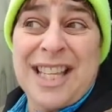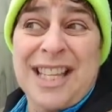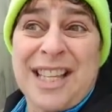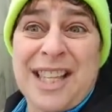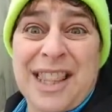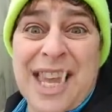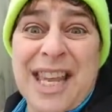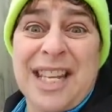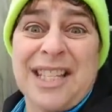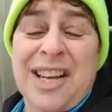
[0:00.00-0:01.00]
Click the
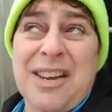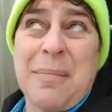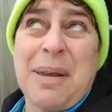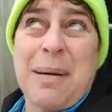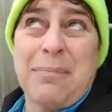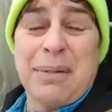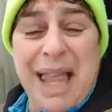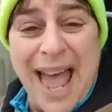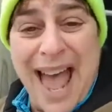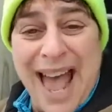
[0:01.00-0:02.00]
link. It's going to be a
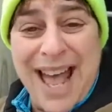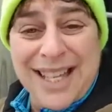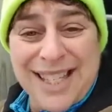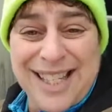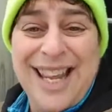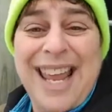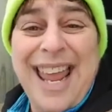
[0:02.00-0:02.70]
blast.